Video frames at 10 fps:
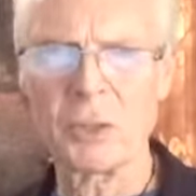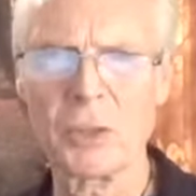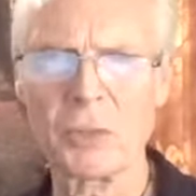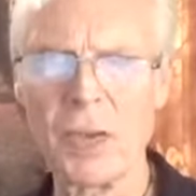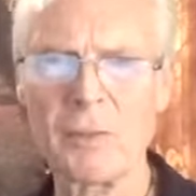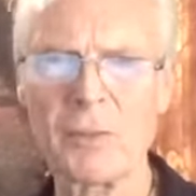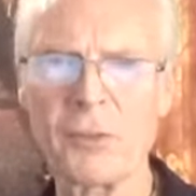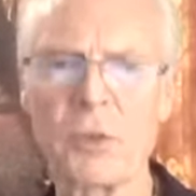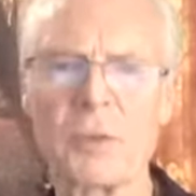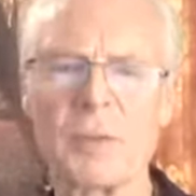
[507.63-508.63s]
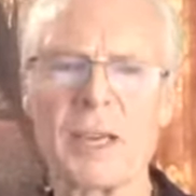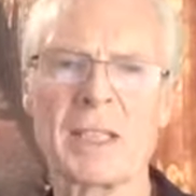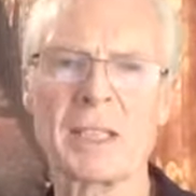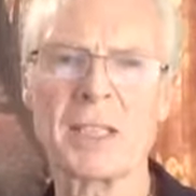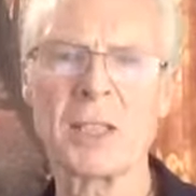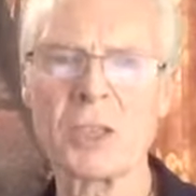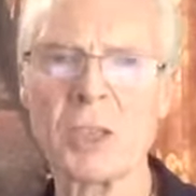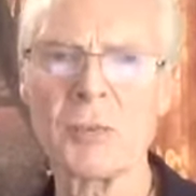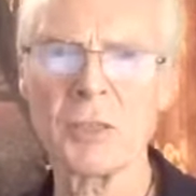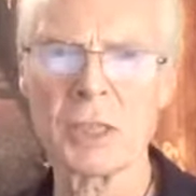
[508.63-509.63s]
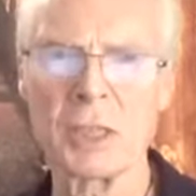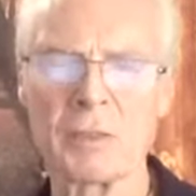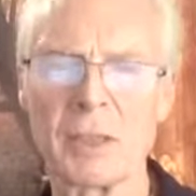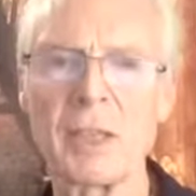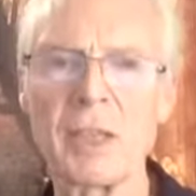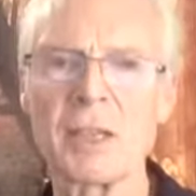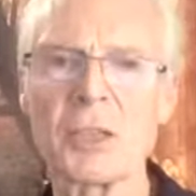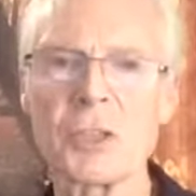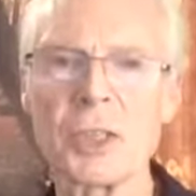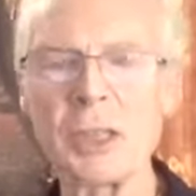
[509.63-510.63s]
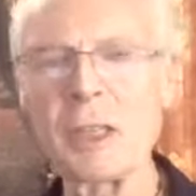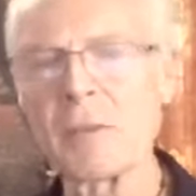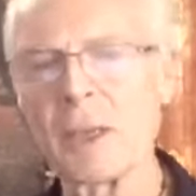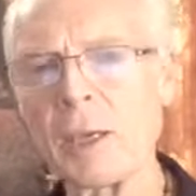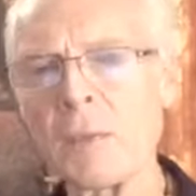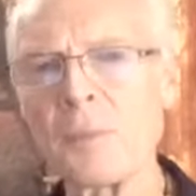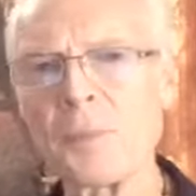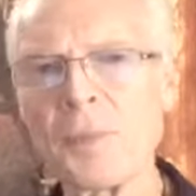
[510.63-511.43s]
with the right food makes such a difference to the liver, because the liver